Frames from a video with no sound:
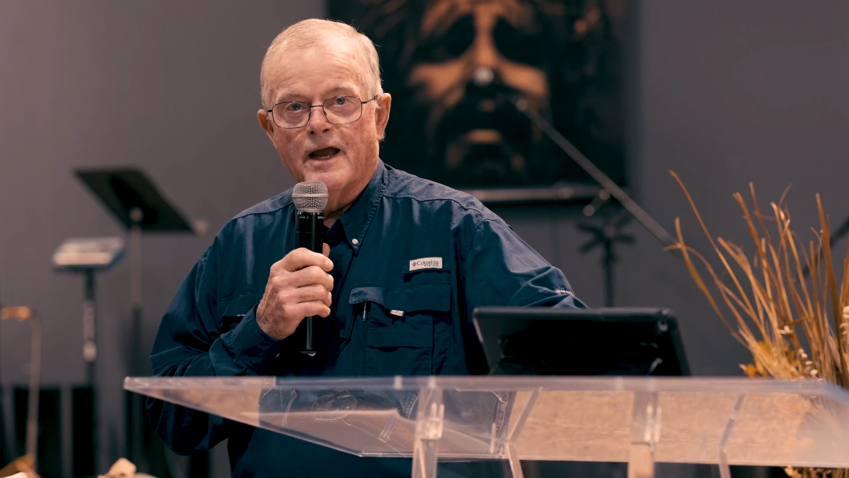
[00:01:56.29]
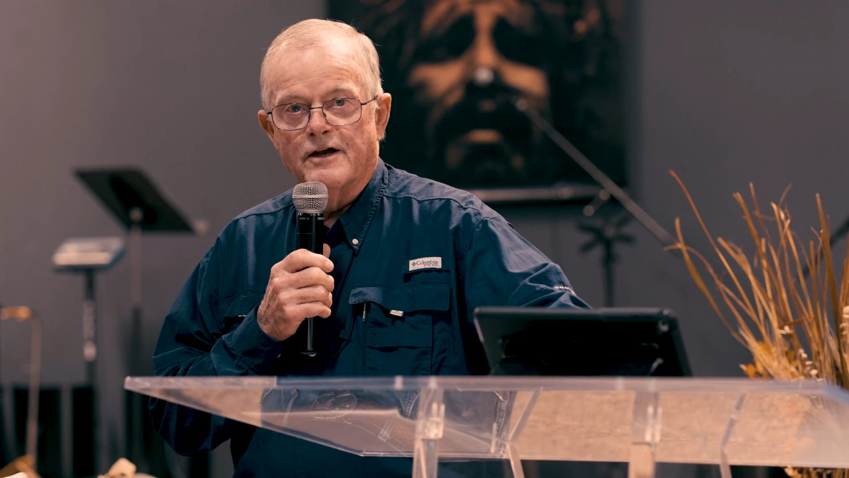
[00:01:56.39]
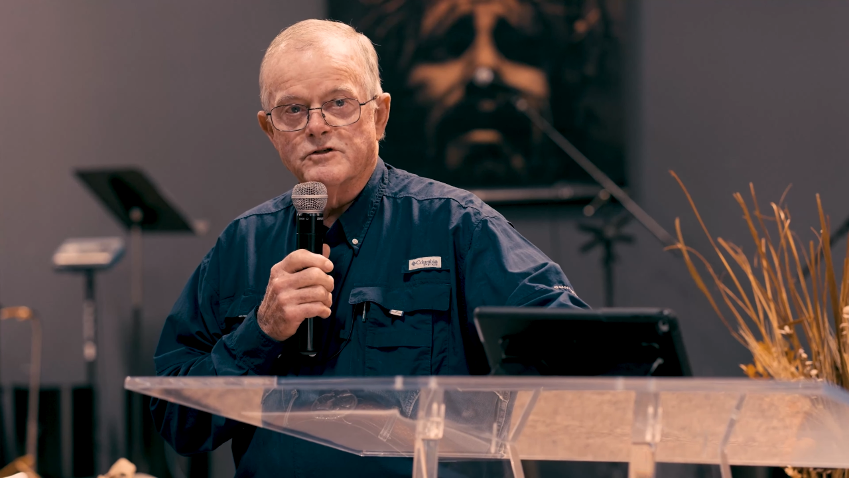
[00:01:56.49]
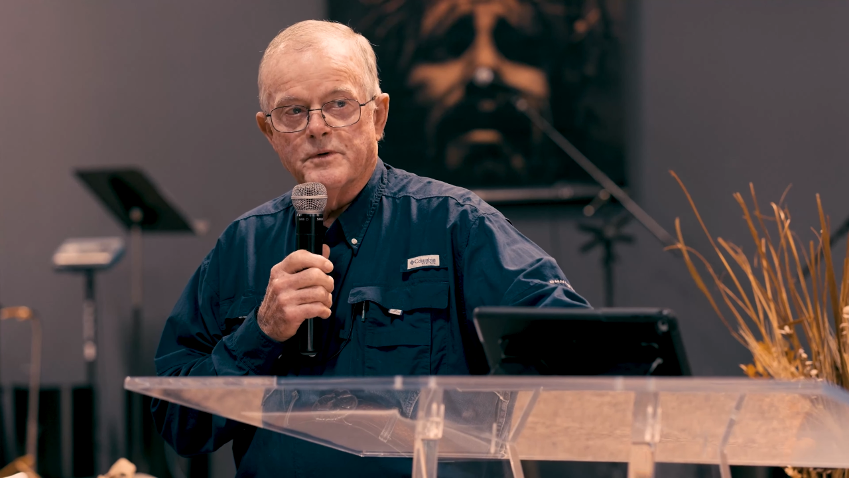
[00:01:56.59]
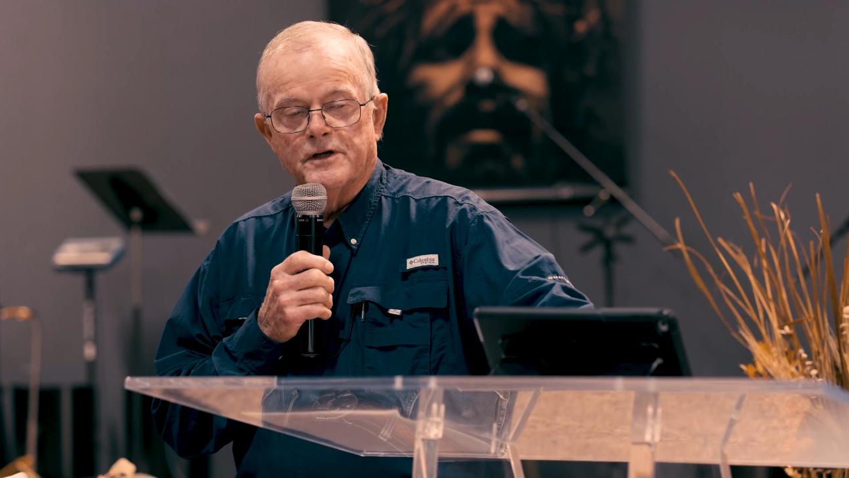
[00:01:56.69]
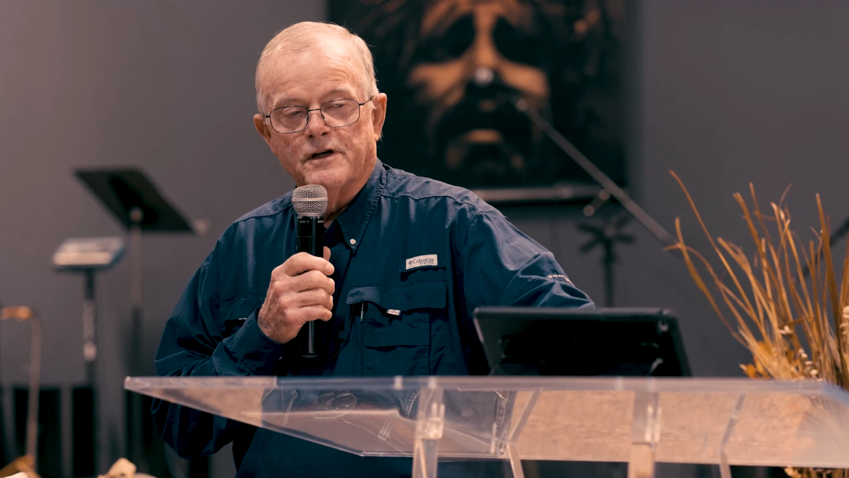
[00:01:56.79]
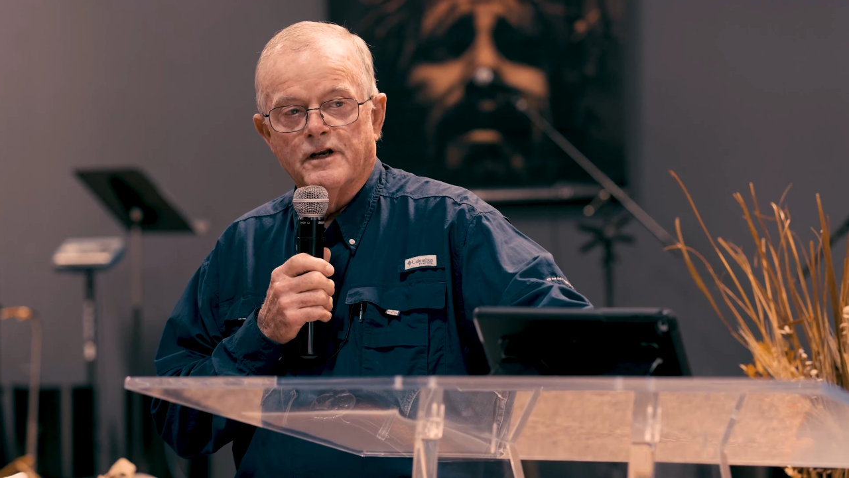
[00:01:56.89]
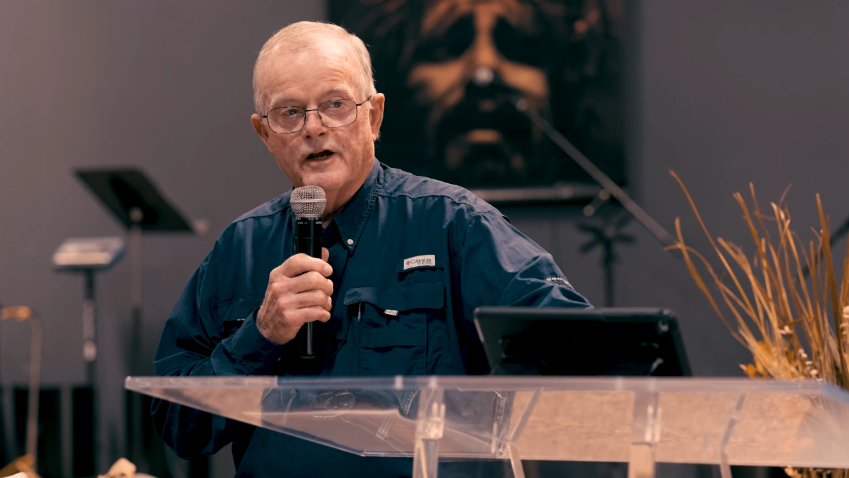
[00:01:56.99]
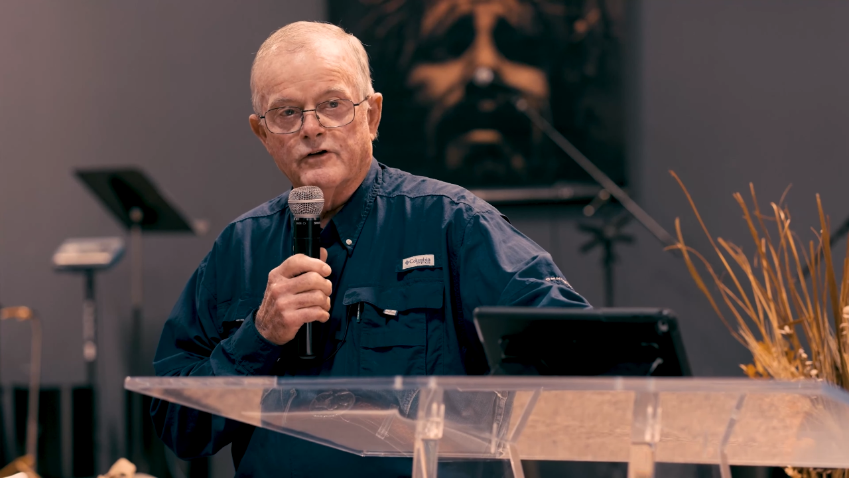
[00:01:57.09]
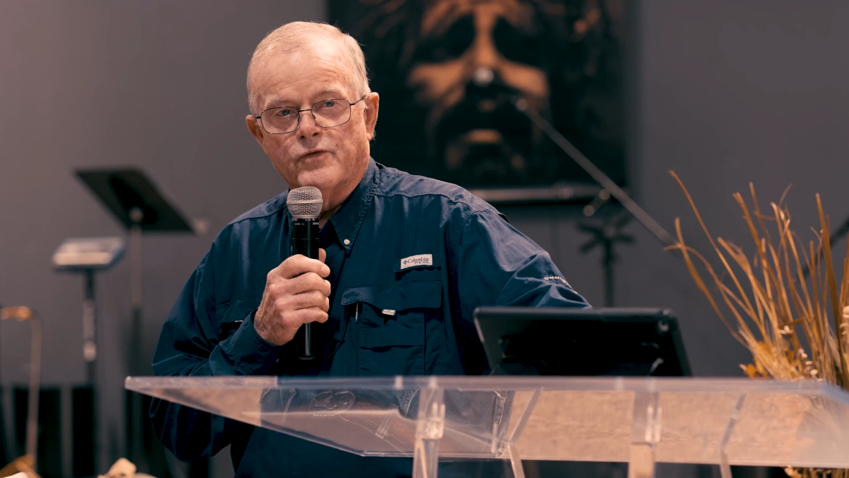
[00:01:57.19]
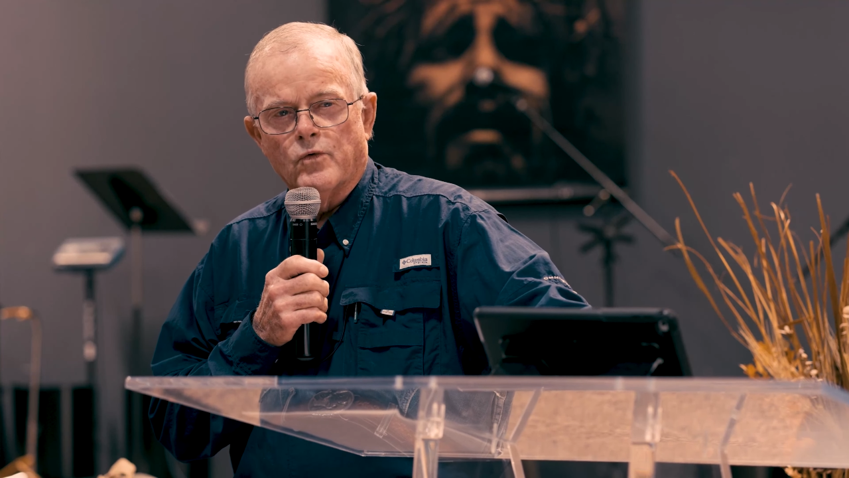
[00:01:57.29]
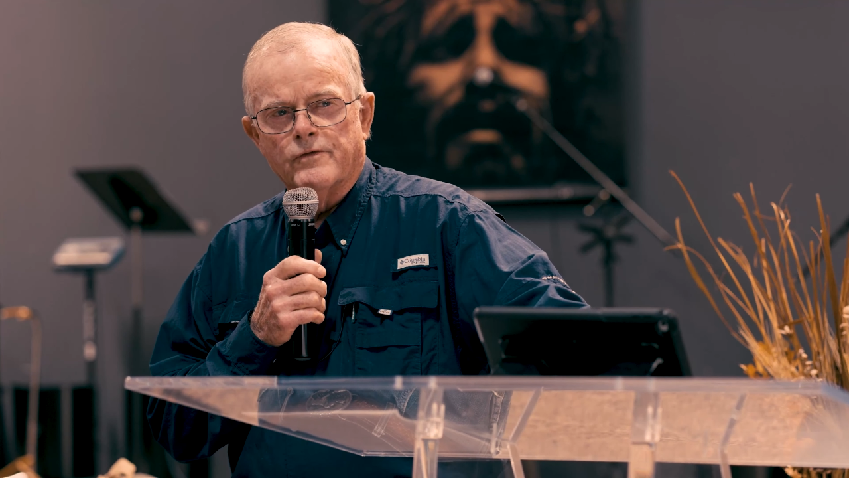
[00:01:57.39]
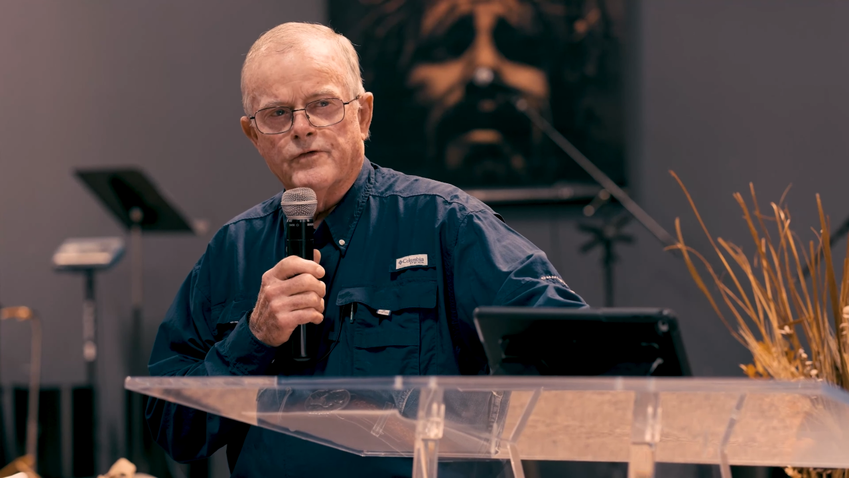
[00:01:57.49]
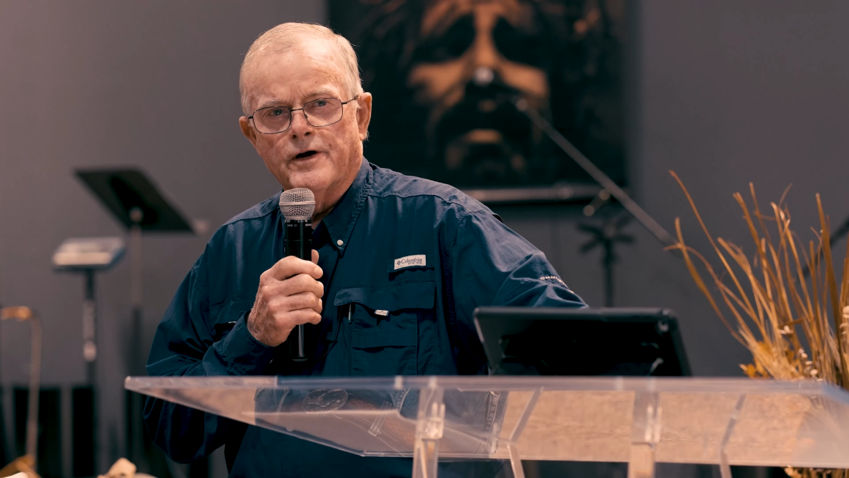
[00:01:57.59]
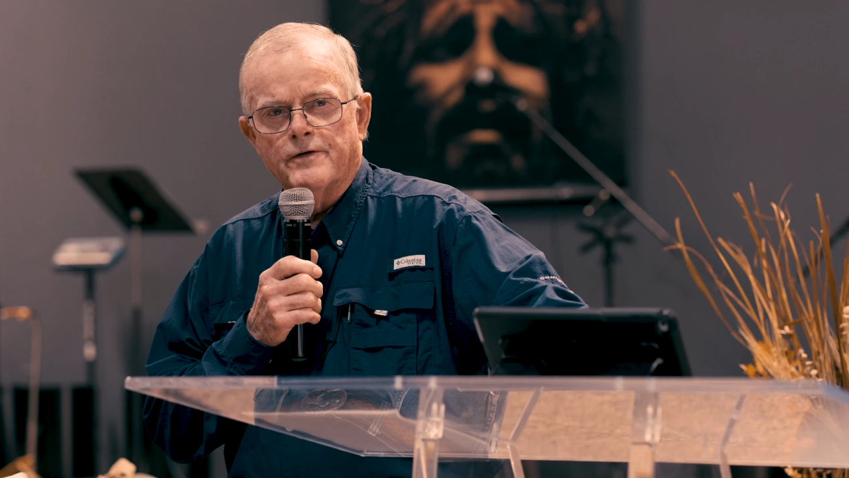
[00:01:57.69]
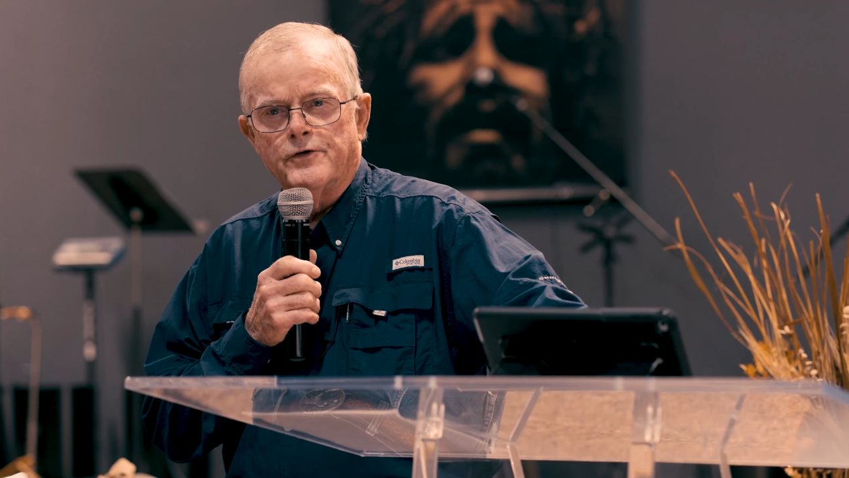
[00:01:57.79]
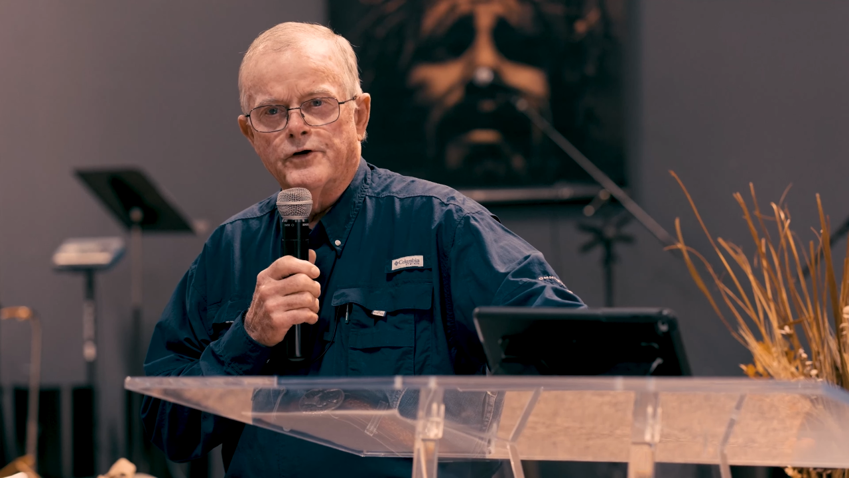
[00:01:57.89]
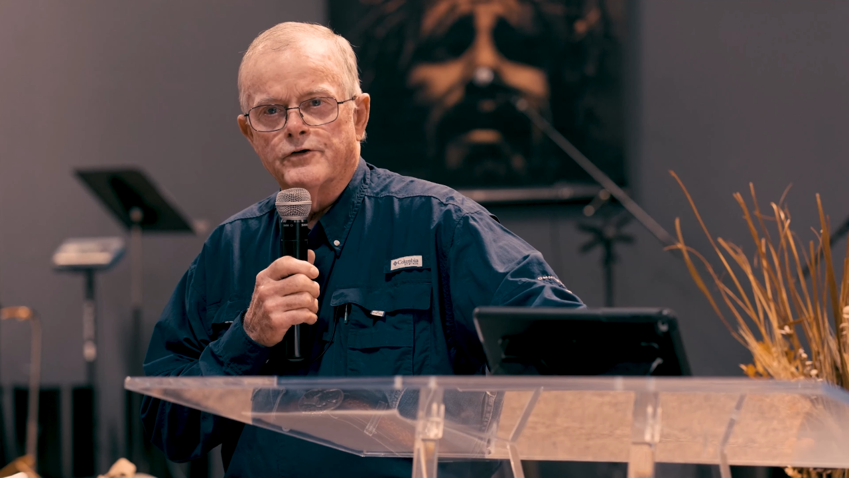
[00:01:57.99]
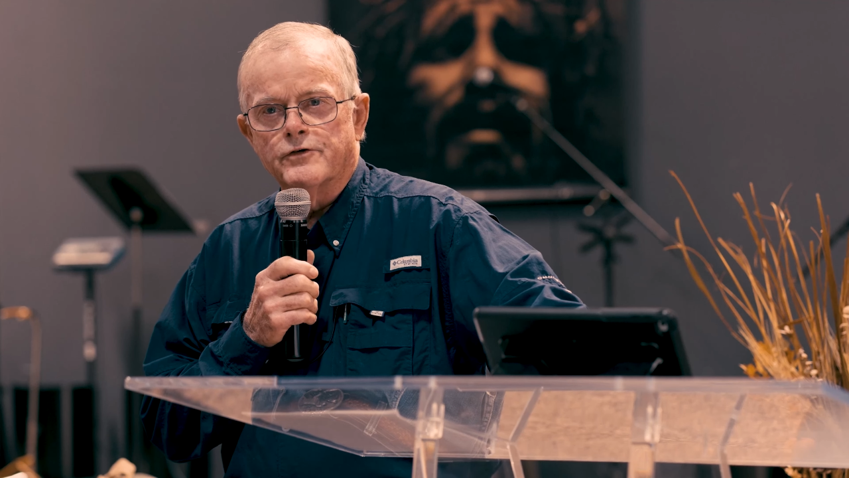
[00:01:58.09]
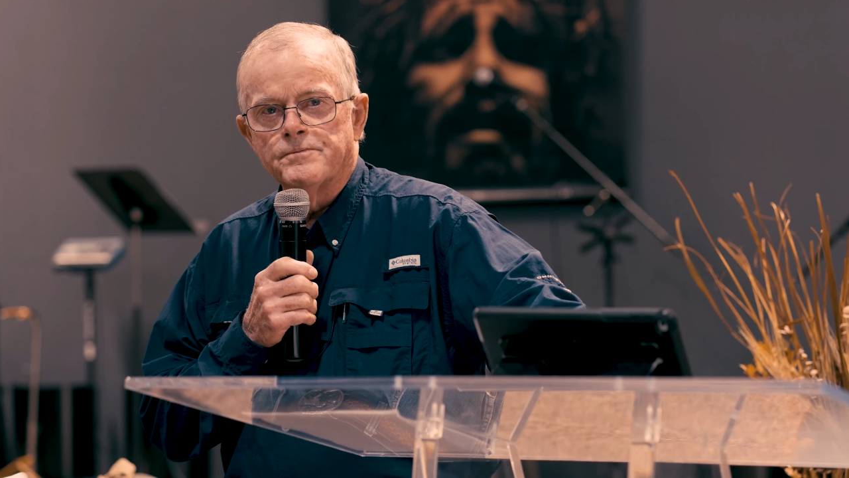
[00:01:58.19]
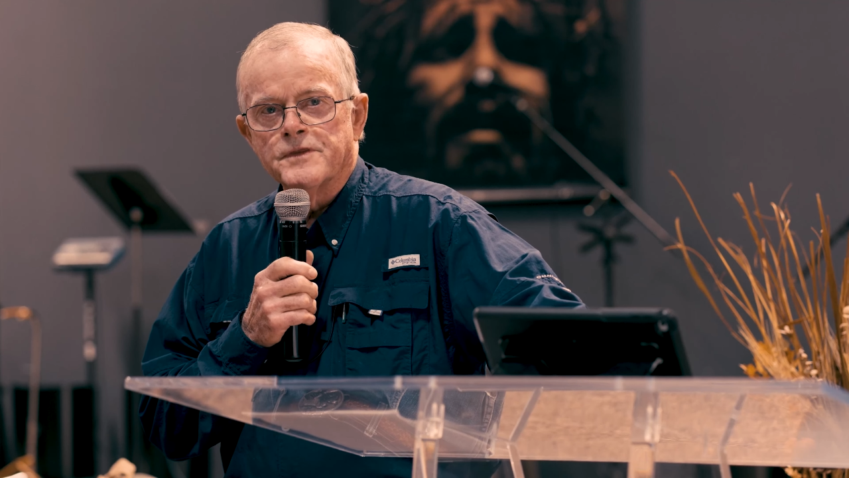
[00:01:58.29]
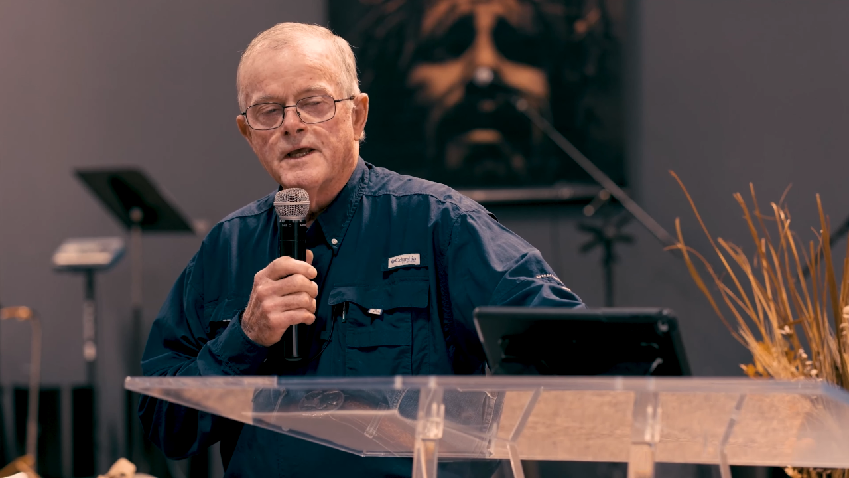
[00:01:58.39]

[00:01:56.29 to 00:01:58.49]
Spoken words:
has been the last 4 or 5 years.